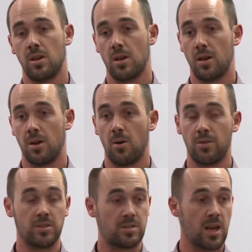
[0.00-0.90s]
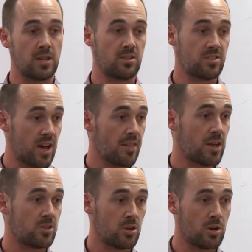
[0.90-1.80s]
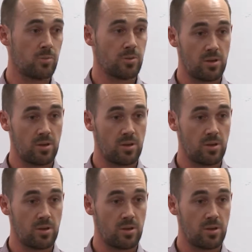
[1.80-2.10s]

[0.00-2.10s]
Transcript: on the day you start that job,